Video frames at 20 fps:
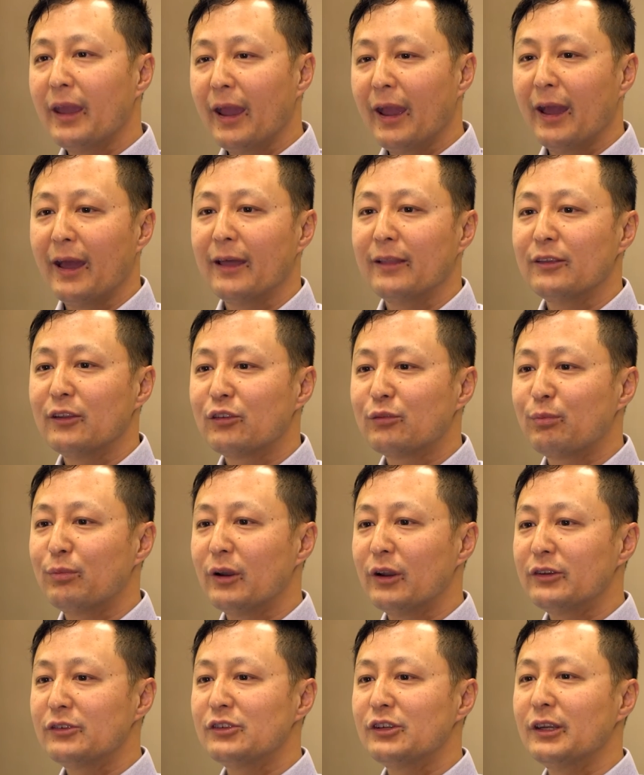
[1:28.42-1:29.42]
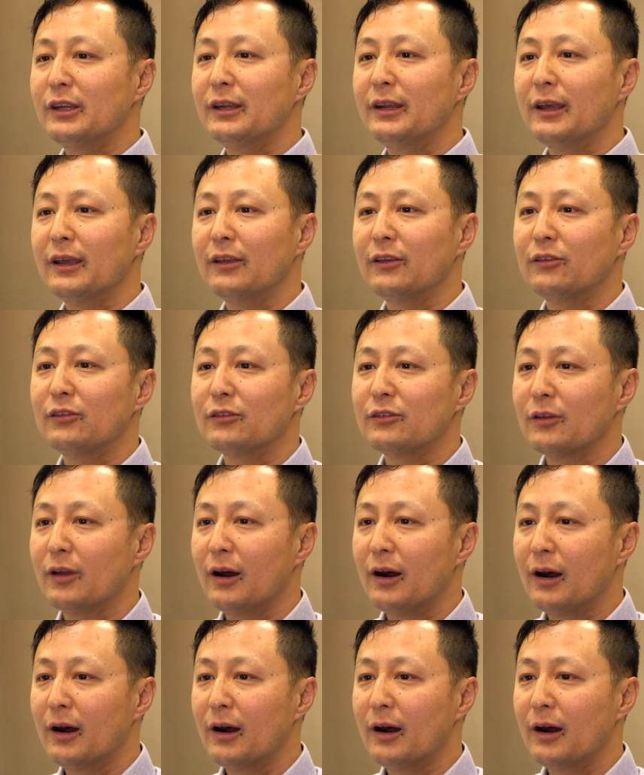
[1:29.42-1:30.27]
And the spreadsheet is